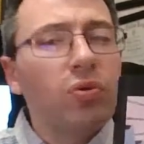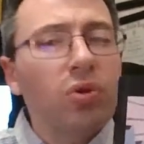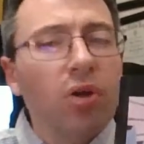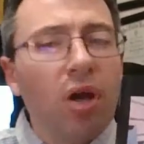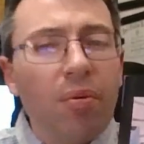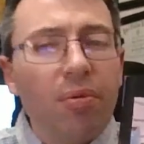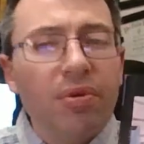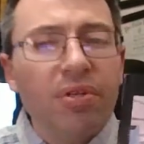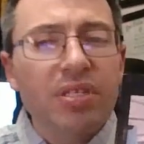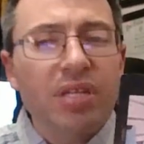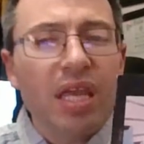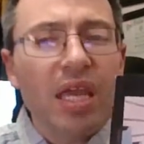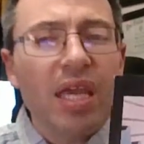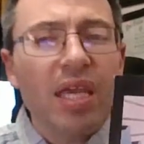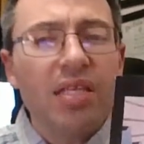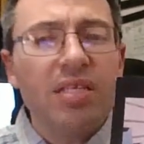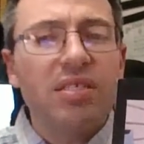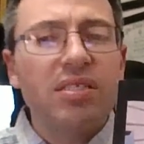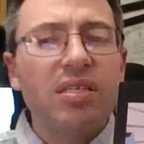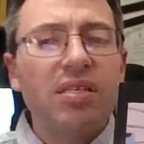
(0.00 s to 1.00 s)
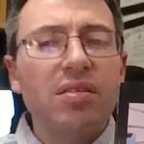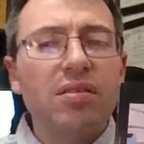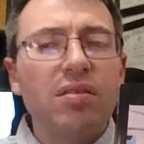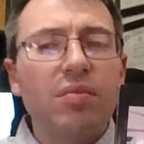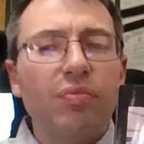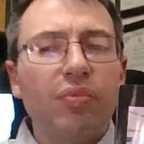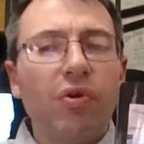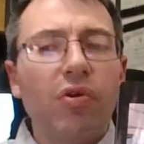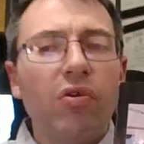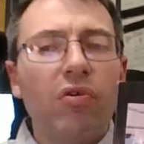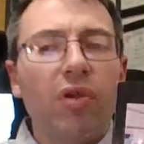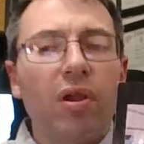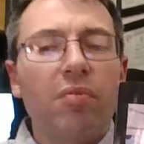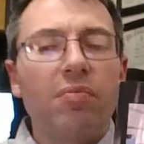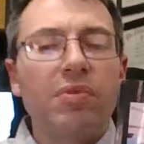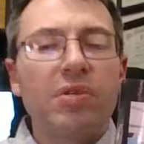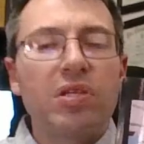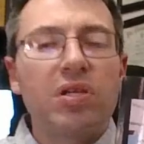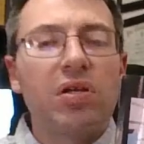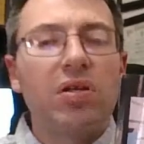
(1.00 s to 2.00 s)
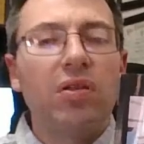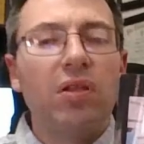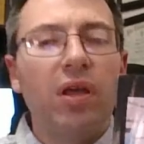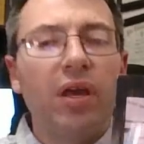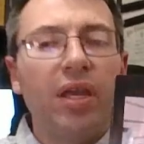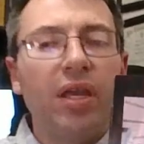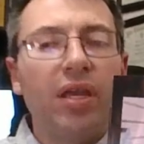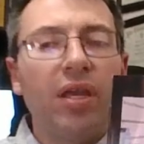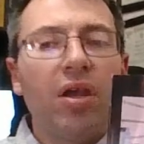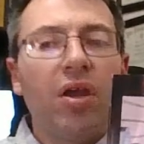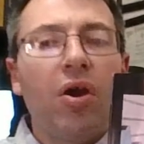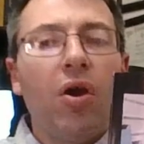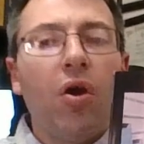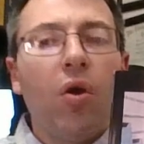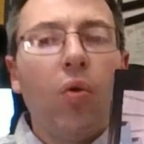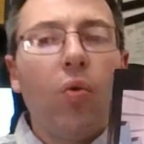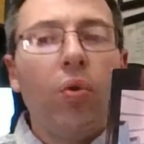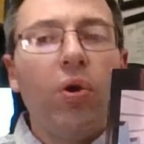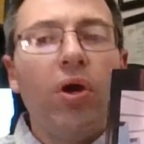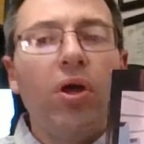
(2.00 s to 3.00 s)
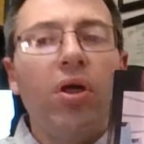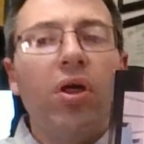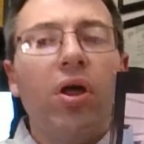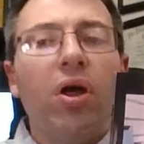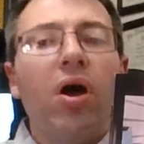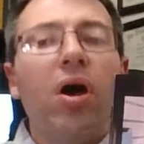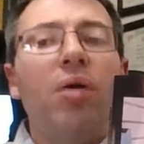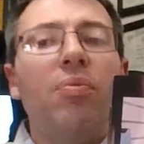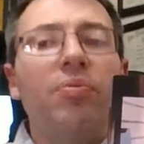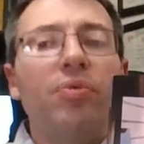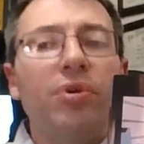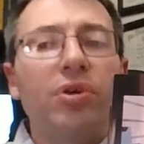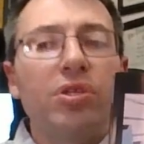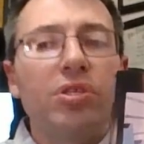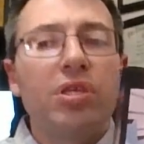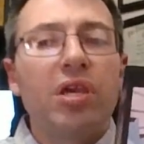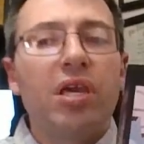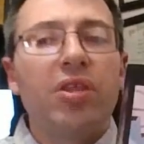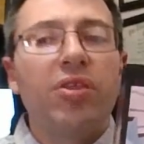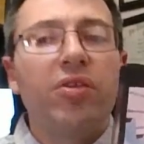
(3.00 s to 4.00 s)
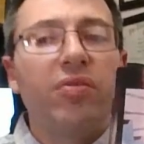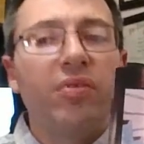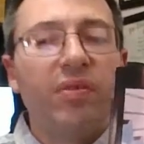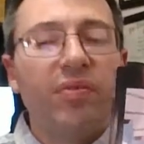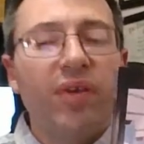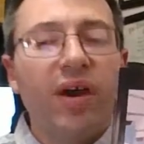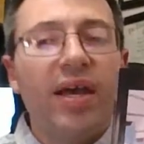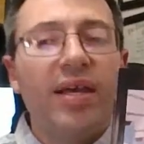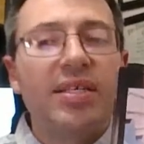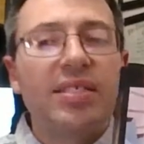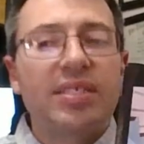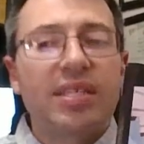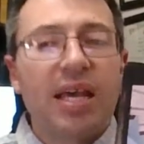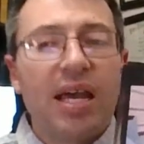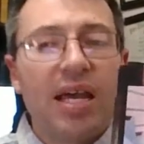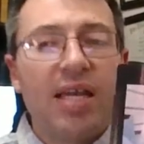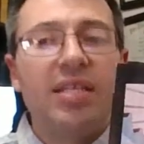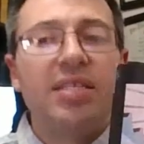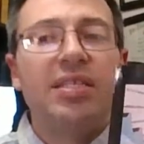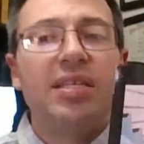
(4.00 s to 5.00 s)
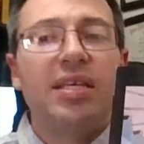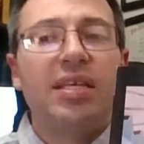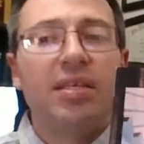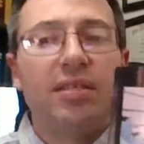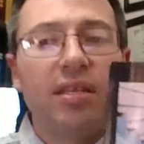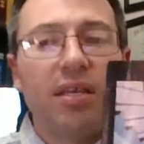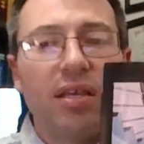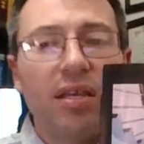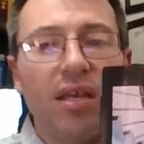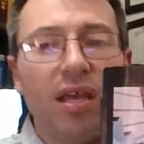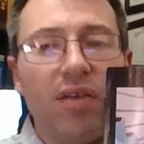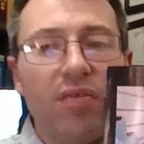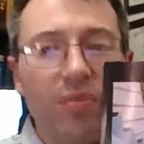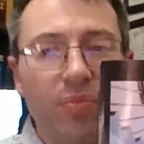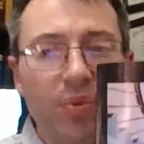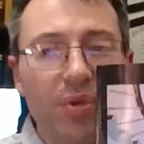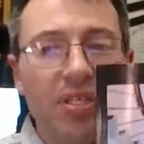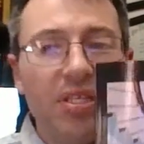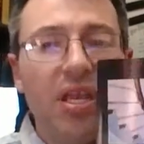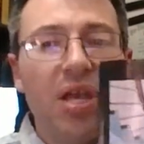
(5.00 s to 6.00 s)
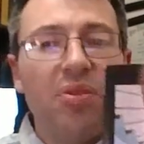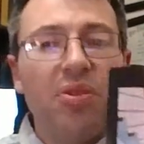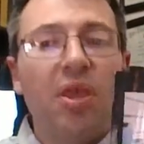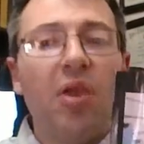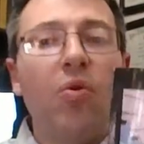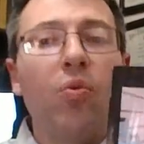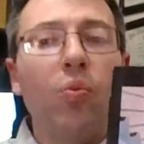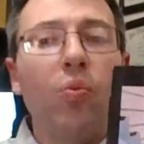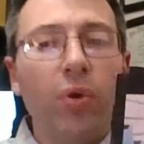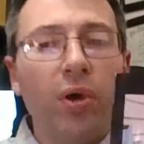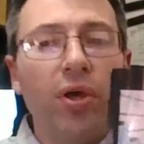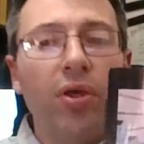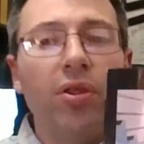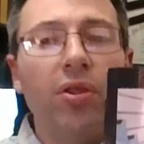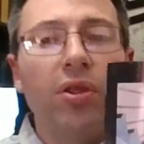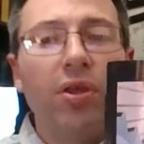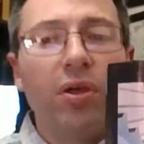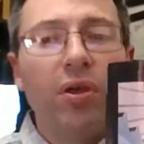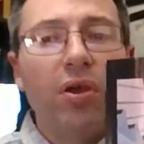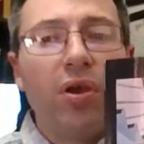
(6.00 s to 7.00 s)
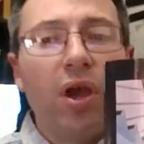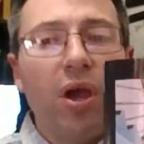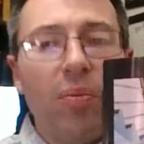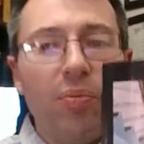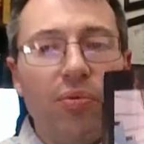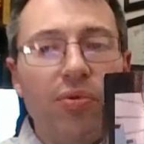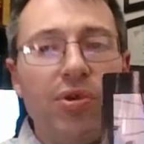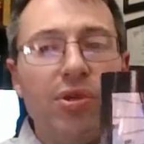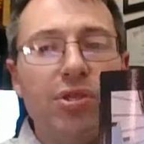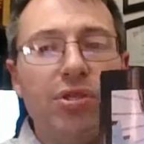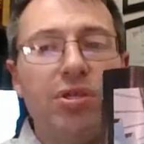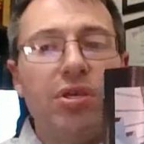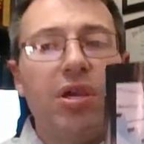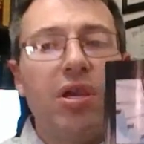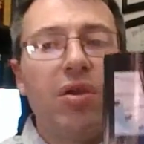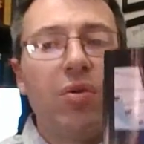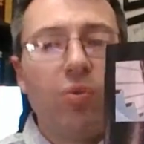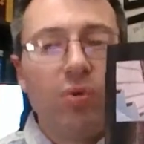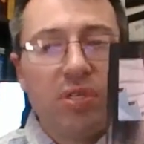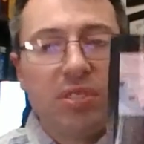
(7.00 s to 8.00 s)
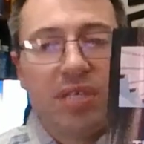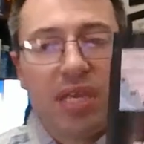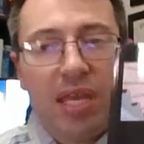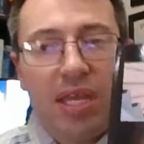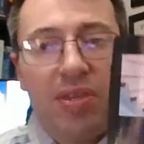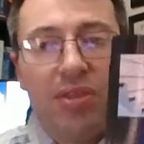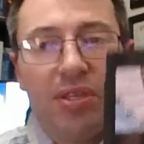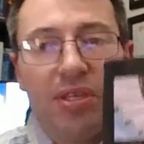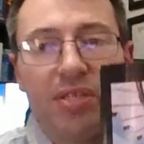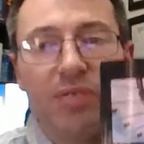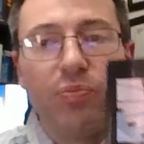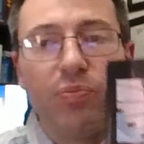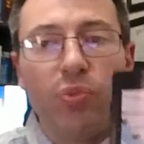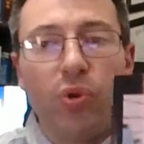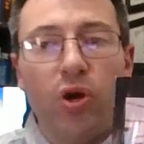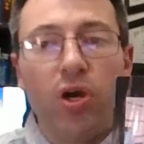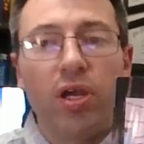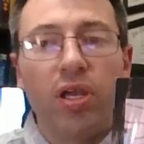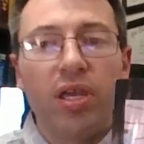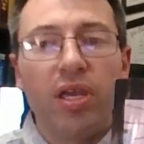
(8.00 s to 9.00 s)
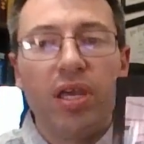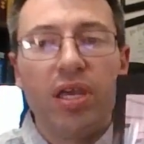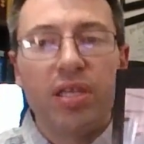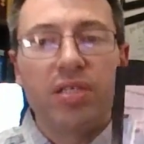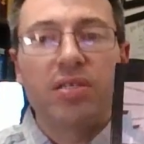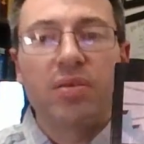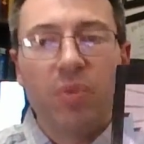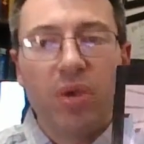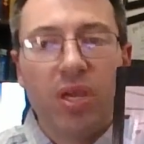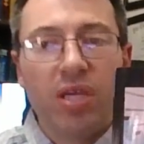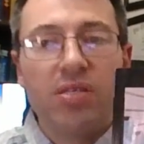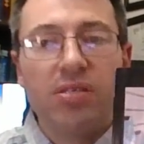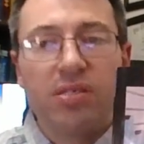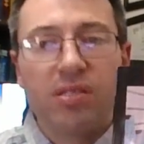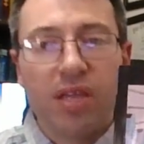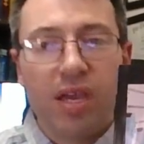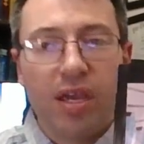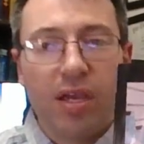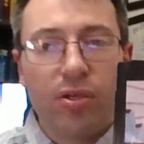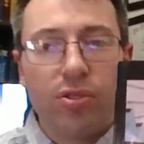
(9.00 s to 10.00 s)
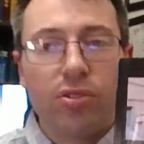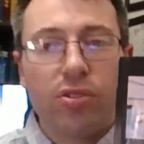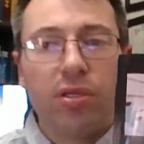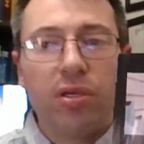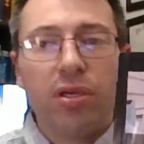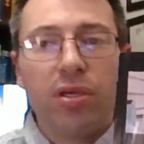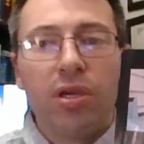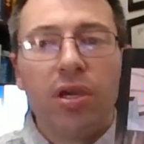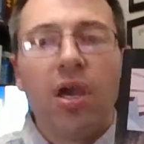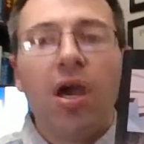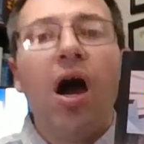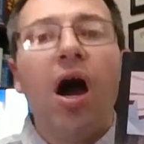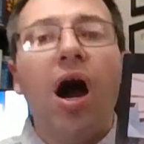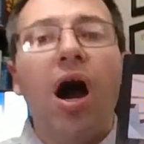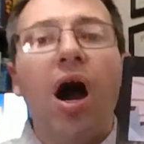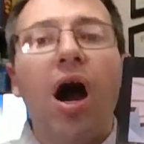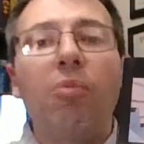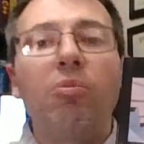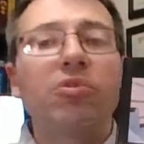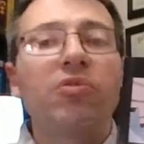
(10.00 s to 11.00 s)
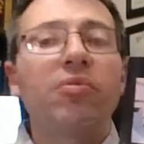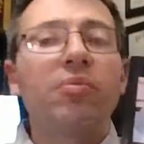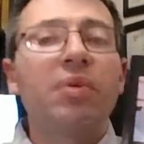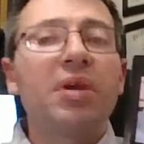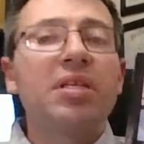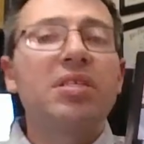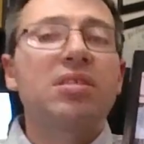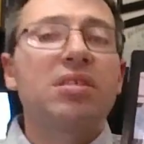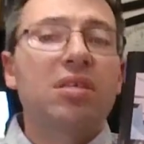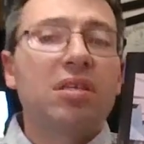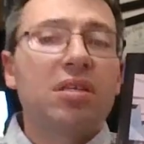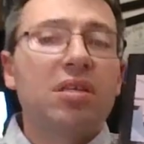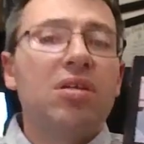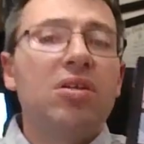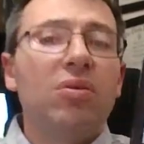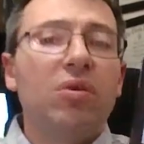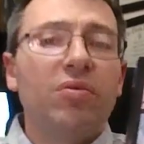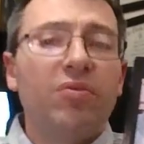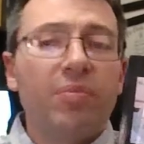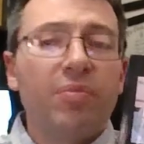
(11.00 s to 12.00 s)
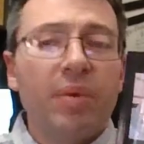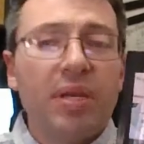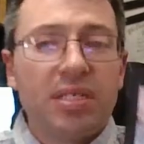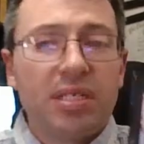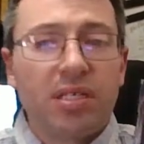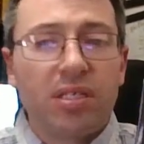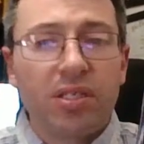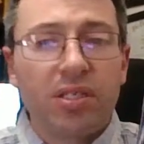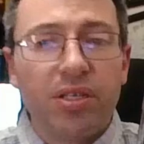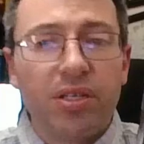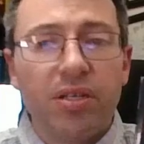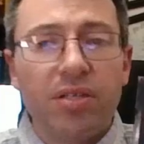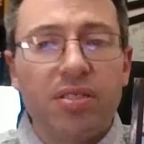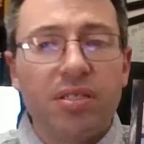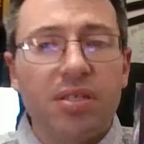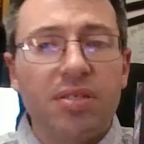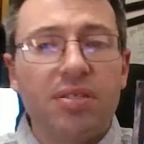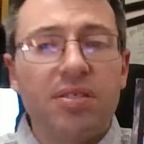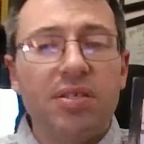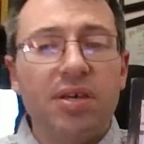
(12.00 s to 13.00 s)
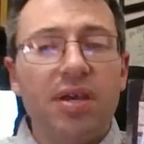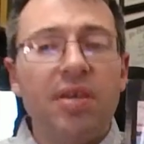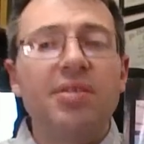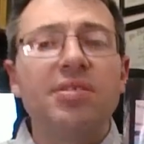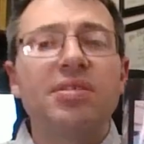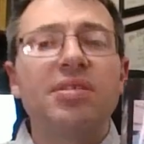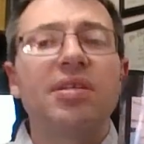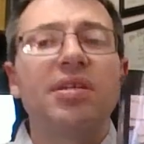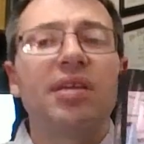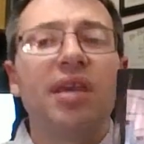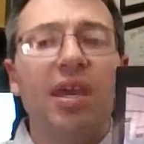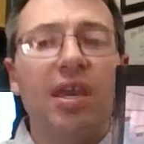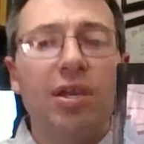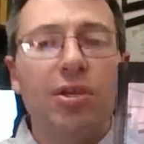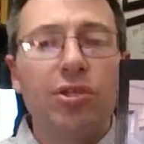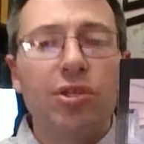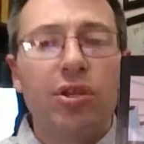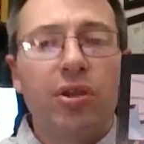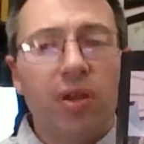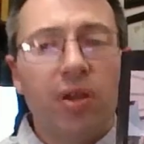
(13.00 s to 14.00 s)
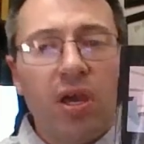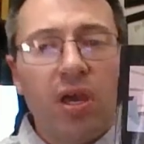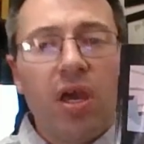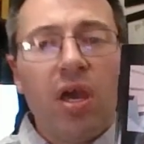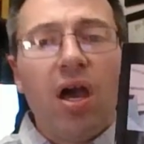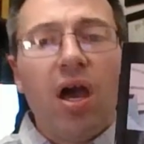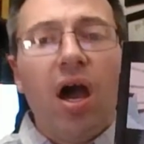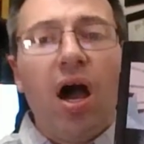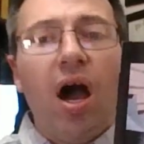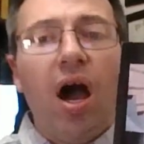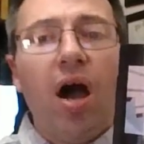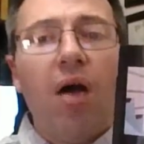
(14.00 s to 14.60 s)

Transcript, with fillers: So newcomers and seasoned programmers alike will appreciate the revised content. I repeat that, they will appreciate what's in this book. It's amazing, actually. Um, which remains, you know, it remains clear, it's concise and engaging.